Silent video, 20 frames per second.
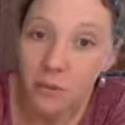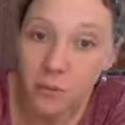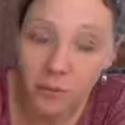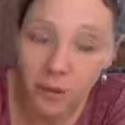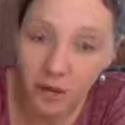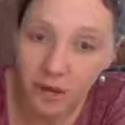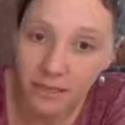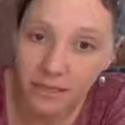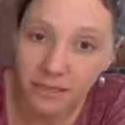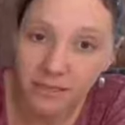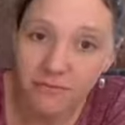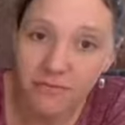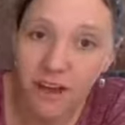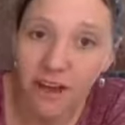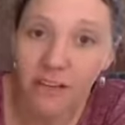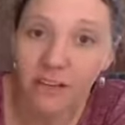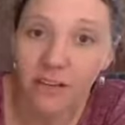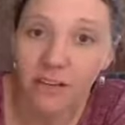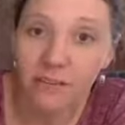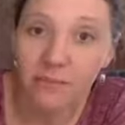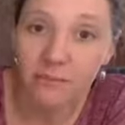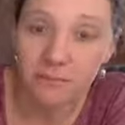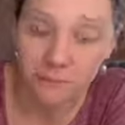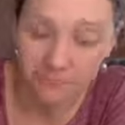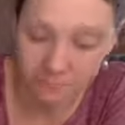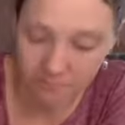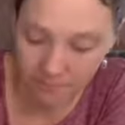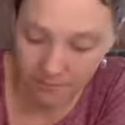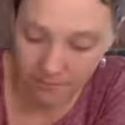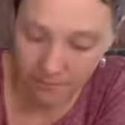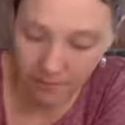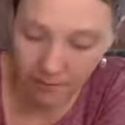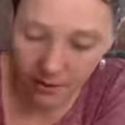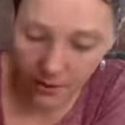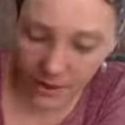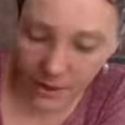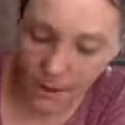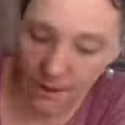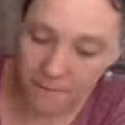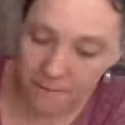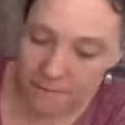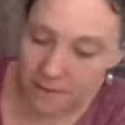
put on some Valor. Okay.